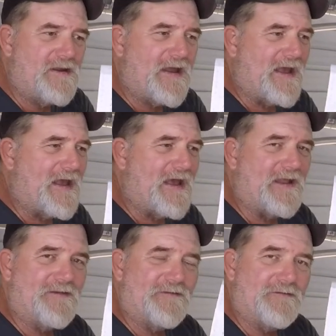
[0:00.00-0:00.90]

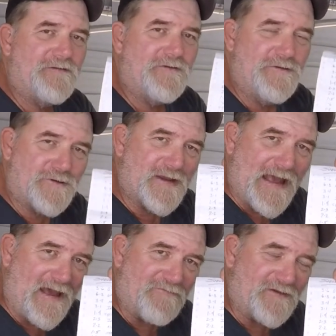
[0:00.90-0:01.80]
and you could
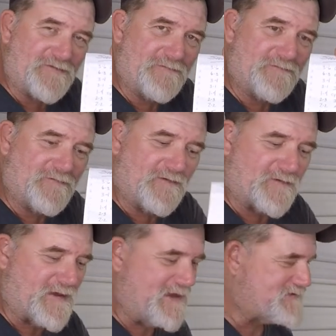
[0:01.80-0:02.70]
have it.
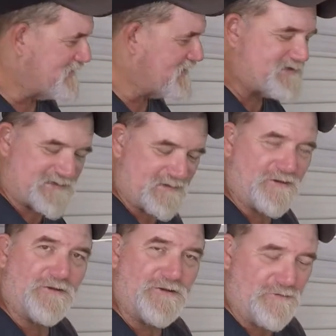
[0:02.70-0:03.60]
Okay, so that's just a
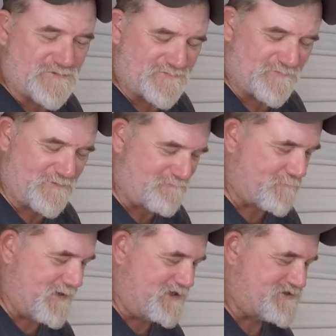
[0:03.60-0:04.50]
little useful
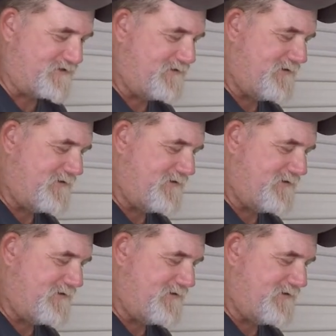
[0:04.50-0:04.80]
information.